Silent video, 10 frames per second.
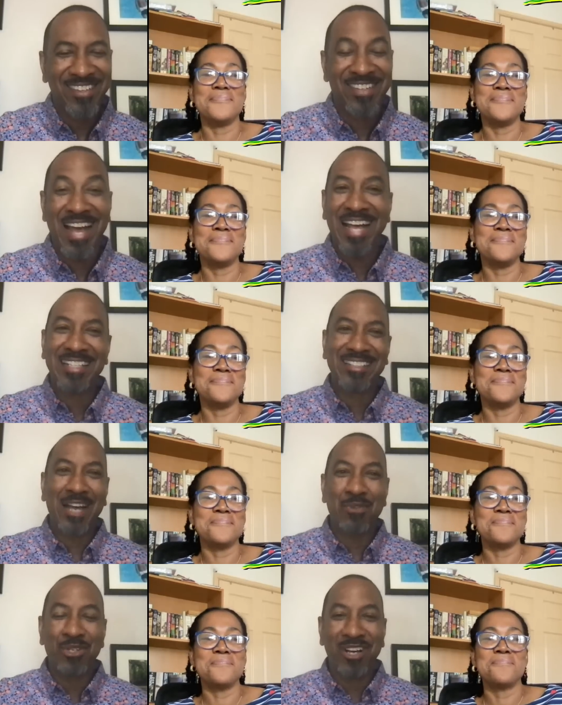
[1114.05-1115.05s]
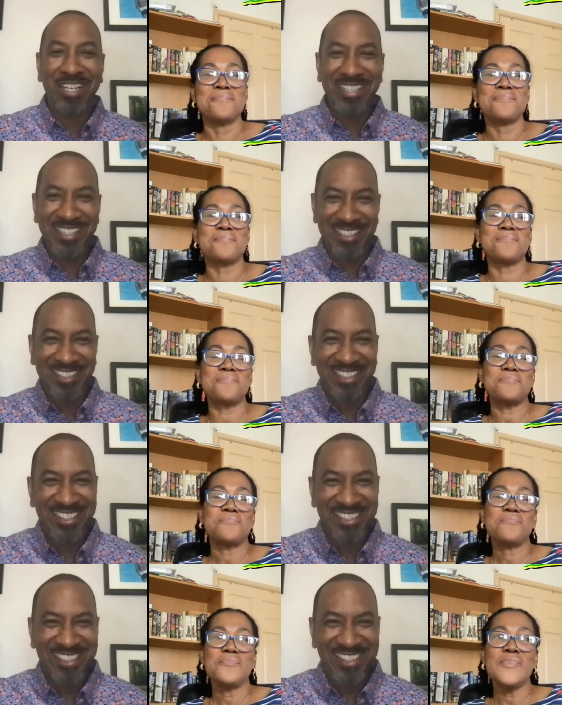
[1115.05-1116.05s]
Speaker 1: Nice. Have you done it?
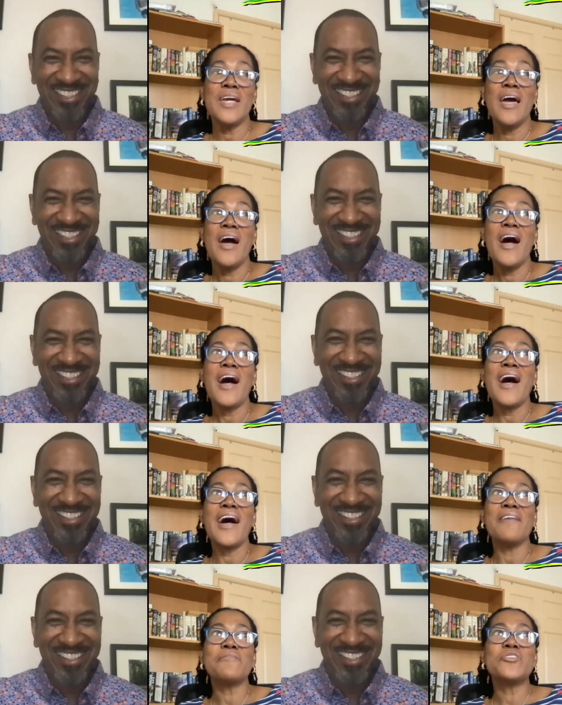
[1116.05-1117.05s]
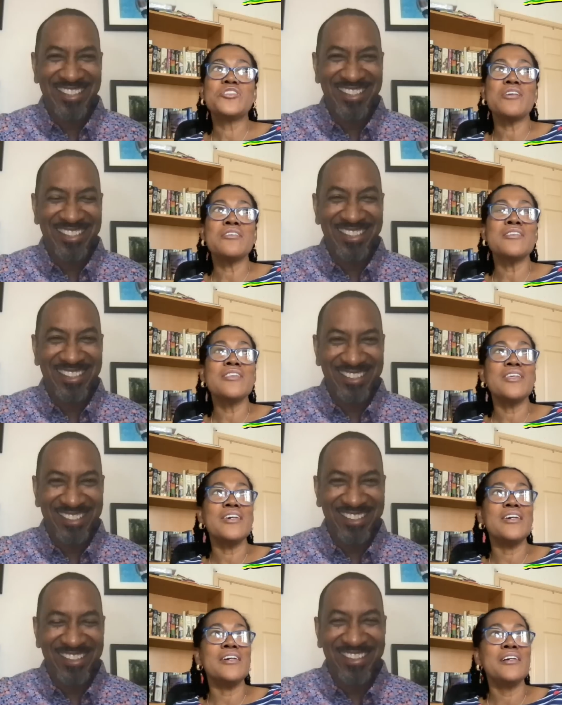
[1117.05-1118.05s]
Speaker 2: I've gone
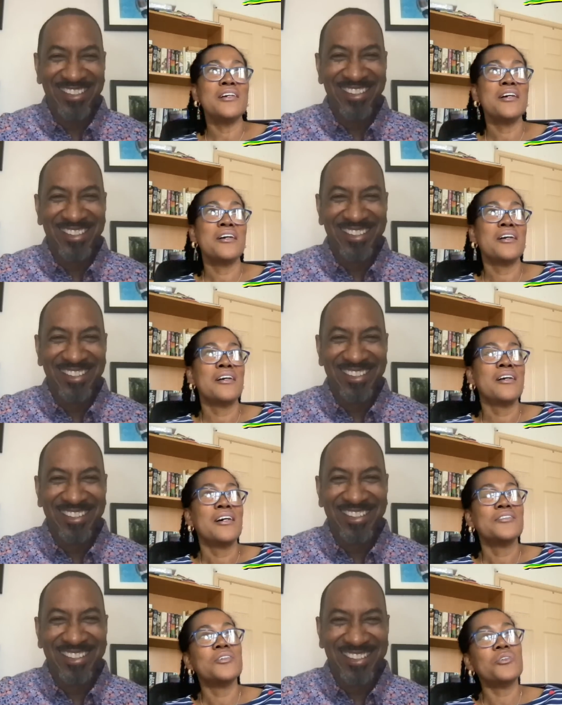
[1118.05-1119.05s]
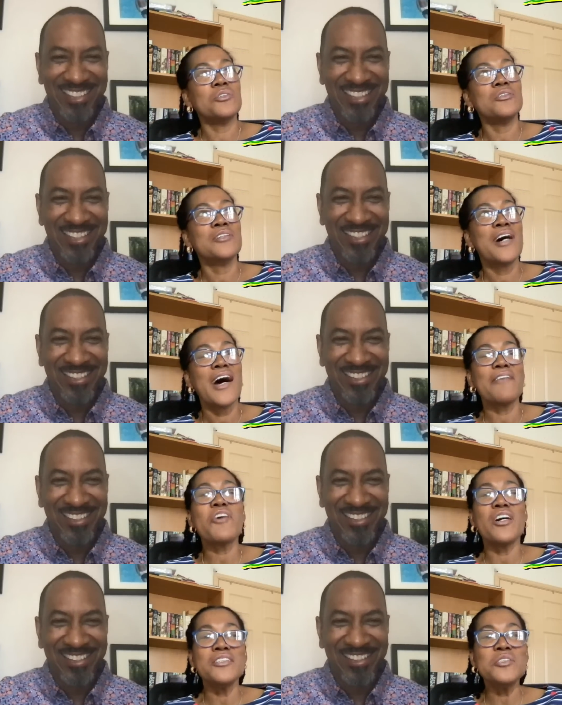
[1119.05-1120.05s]
in the
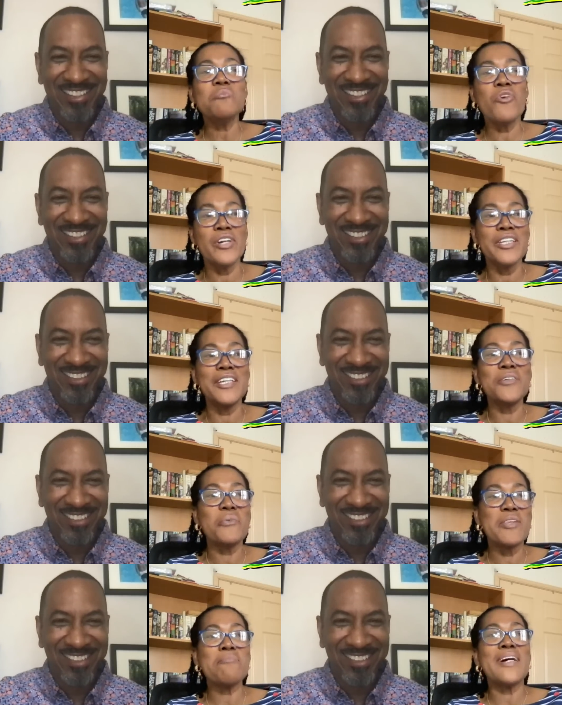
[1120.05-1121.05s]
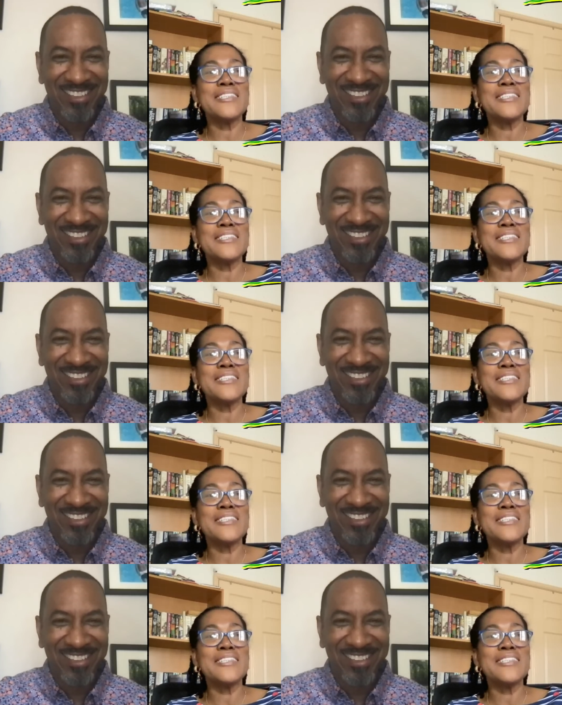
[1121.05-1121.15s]
morning with my